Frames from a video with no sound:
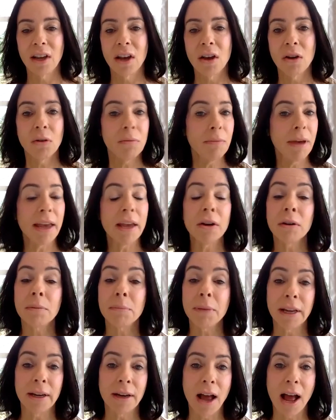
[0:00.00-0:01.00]
who may or
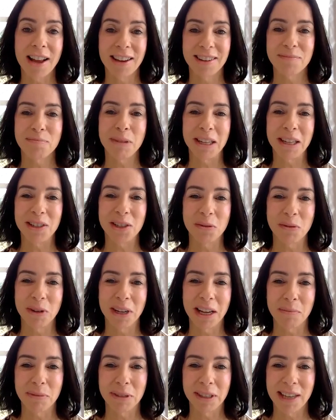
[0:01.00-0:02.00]
may not be doing
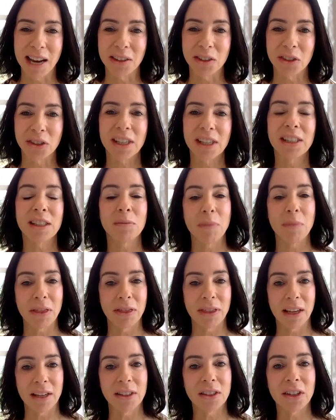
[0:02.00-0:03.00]
obstetrics, but
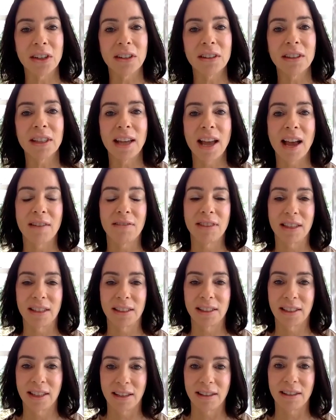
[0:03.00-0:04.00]
they certainly have the
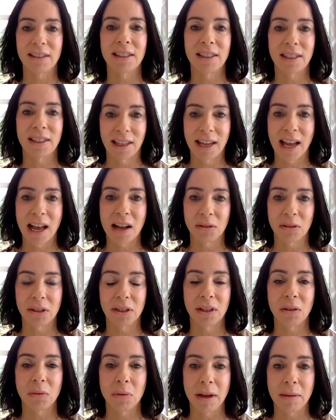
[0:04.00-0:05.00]
skills to
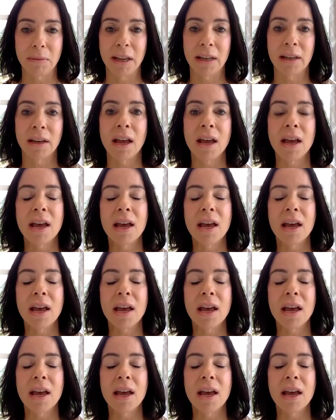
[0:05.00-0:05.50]
counsel women.